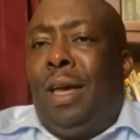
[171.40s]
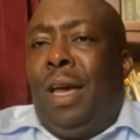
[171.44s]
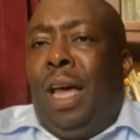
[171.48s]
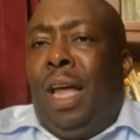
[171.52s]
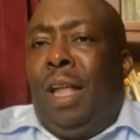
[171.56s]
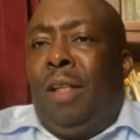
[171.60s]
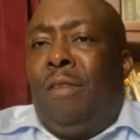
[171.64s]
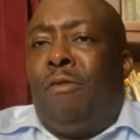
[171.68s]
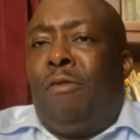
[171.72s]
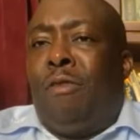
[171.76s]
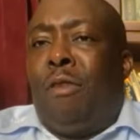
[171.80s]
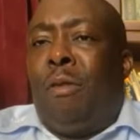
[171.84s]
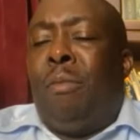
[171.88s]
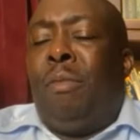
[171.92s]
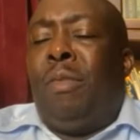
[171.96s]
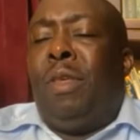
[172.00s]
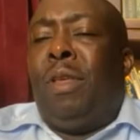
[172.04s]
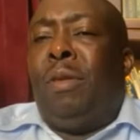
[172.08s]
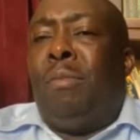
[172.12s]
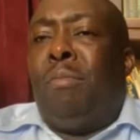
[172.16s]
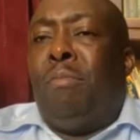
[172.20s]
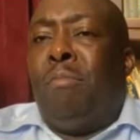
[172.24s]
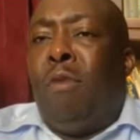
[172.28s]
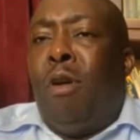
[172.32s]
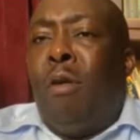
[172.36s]
and from
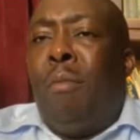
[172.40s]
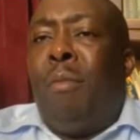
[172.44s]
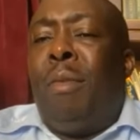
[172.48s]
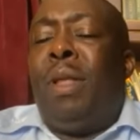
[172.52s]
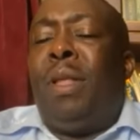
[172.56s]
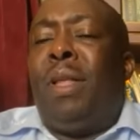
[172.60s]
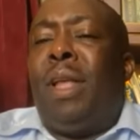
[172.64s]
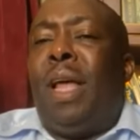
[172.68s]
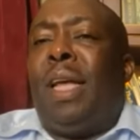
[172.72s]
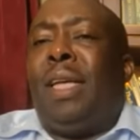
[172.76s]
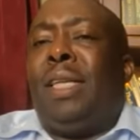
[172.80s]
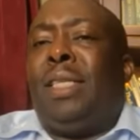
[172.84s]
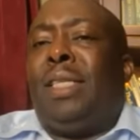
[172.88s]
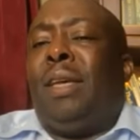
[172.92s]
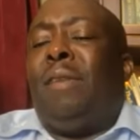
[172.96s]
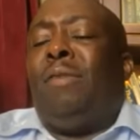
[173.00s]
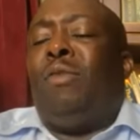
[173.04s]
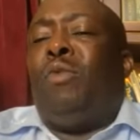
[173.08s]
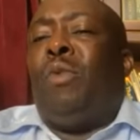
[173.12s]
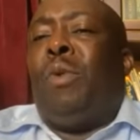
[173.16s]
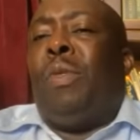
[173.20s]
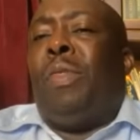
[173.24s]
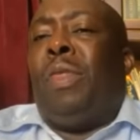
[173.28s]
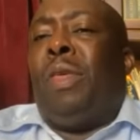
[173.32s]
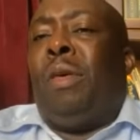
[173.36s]
the moment I
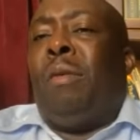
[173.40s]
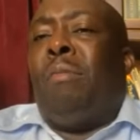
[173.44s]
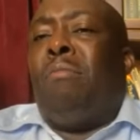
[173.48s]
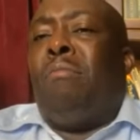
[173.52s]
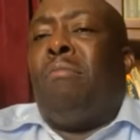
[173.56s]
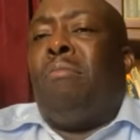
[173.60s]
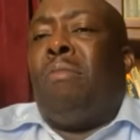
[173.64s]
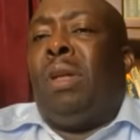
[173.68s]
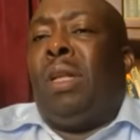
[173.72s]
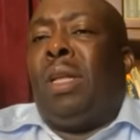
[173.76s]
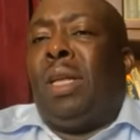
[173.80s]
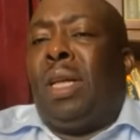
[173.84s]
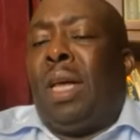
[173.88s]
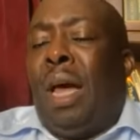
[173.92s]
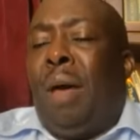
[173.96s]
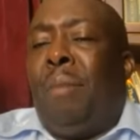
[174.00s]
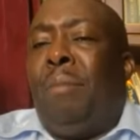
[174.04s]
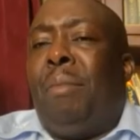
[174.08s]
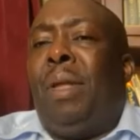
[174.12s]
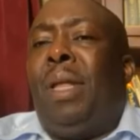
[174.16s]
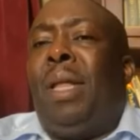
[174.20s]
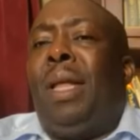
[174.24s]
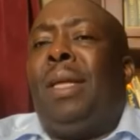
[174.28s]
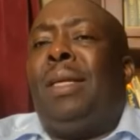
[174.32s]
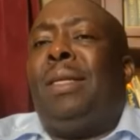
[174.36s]
served with him in
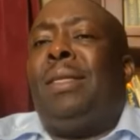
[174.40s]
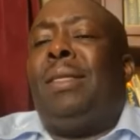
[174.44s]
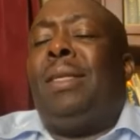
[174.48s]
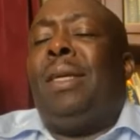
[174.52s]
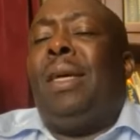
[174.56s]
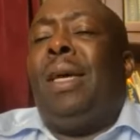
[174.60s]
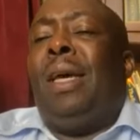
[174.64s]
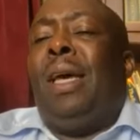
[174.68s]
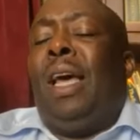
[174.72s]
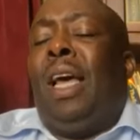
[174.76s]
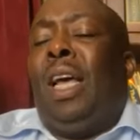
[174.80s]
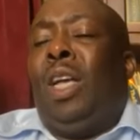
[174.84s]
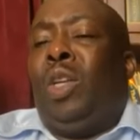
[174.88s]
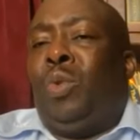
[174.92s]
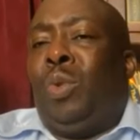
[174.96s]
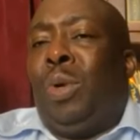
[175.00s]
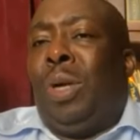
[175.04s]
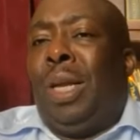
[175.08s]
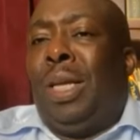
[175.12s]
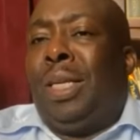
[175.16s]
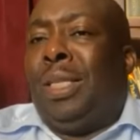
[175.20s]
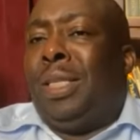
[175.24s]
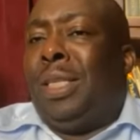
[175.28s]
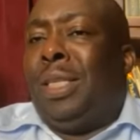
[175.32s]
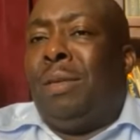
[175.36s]
cabinet, as
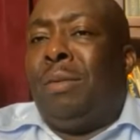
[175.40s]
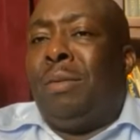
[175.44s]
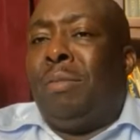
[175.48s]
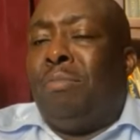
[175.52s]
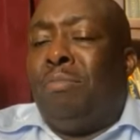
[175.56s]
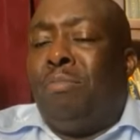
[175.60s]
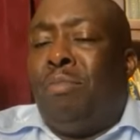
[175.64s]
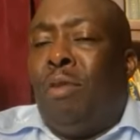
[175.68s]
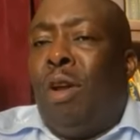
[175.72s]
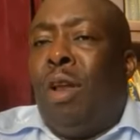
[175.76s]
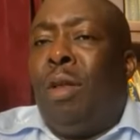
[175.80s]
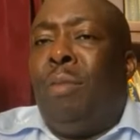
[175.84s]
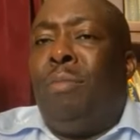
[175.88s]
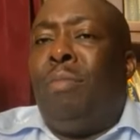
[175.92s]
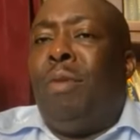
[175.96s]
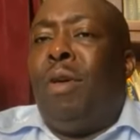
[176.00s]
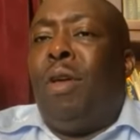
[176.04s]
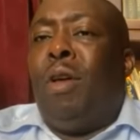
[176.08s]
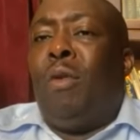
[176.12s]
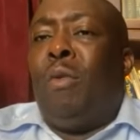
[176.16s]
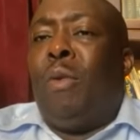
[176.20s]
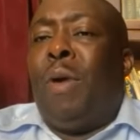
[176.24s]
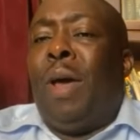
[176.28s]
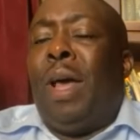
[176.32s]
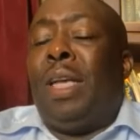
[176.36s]
well as in
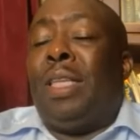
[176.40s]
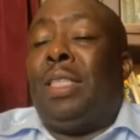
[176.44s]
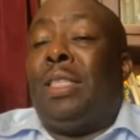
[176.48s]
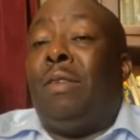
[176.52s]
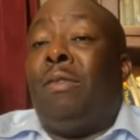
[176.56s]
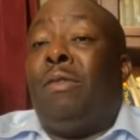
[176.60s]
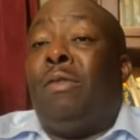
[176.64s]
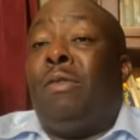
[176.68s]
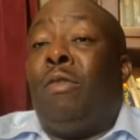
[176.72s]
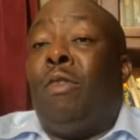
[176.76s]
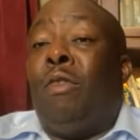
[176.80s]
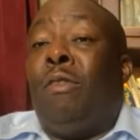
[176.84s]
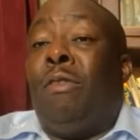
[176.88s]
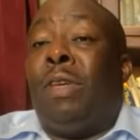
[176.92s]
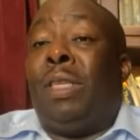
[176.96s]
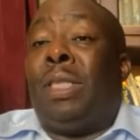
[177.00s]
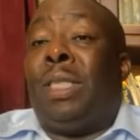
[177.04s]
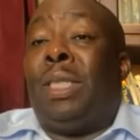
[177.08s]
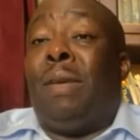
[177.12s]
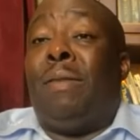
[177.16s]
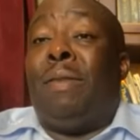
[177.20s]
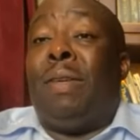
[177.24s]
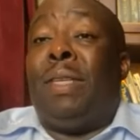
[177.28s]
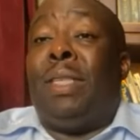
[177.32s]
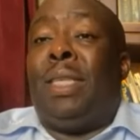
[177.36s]
Politburo, where I served for over
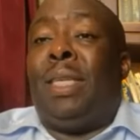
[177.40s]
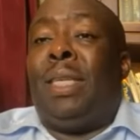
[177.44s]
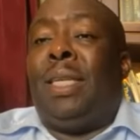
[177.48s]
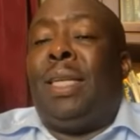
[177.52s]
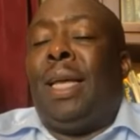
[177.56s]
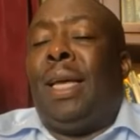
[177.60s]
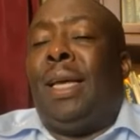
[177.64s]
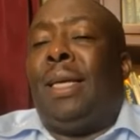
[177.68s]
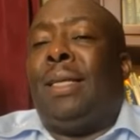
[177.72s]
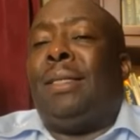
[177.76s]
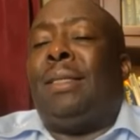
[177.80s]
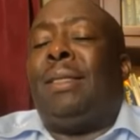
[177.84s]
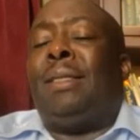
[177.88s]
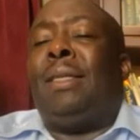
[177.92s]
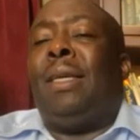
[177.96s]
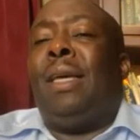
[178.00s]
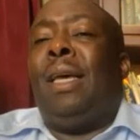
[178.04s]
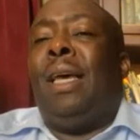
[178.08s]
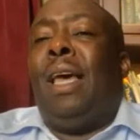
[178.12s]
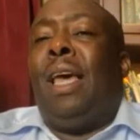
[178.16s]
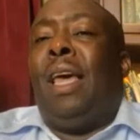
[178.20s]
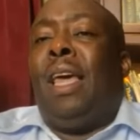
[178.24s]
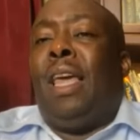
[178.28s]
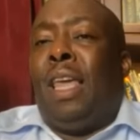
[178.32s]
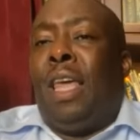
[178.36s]
17 years,
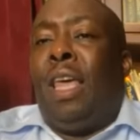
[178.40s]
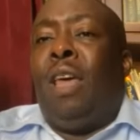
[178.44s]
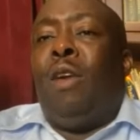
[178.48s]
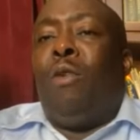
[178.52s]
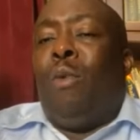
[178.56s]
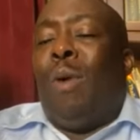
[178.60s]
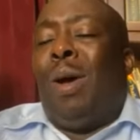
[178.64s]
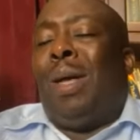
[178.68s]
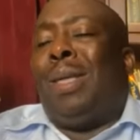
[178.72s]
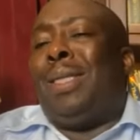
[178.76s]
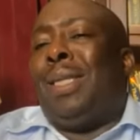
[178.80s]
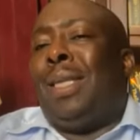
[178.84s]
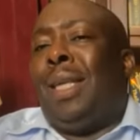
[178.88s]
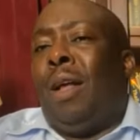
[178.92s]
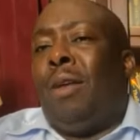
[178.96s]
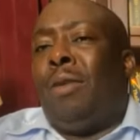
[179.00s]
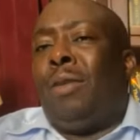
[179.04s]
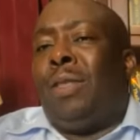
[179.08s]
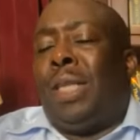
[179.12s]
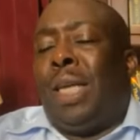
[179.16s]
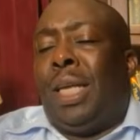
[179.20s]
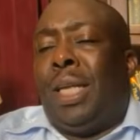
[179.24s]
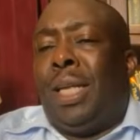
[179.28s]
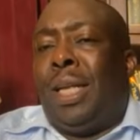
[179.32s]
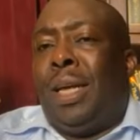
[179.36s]
he was an
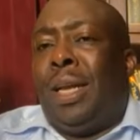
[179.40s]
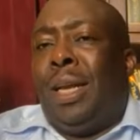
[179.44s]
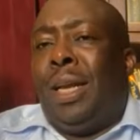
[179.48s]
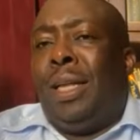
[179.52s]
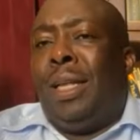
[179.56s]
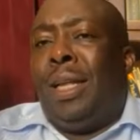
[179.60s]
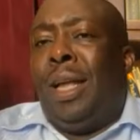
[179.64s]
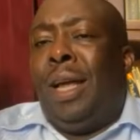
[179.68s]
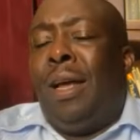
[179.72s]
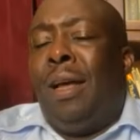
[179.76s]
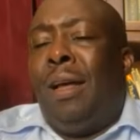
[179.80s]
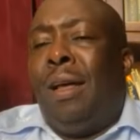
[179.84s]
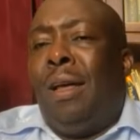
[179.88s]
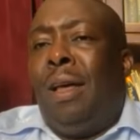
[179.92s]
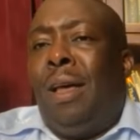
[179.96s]
outstanding leader,